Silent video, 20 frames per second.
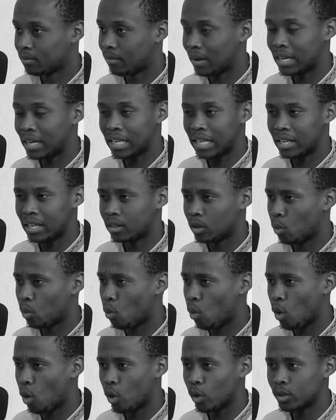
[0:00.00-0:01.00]
funding the
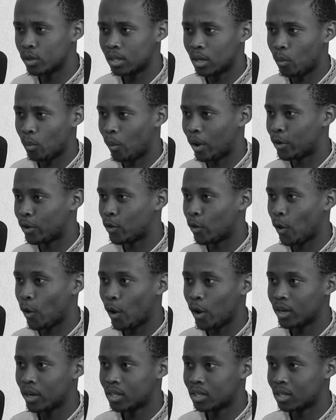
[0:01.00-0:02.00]
wars and
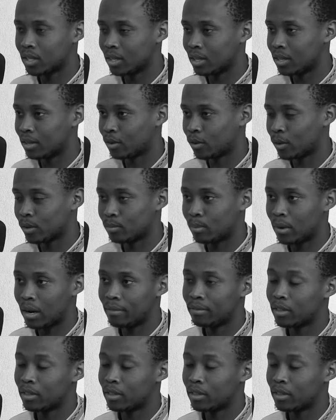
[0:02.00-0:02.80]
whatnot, because if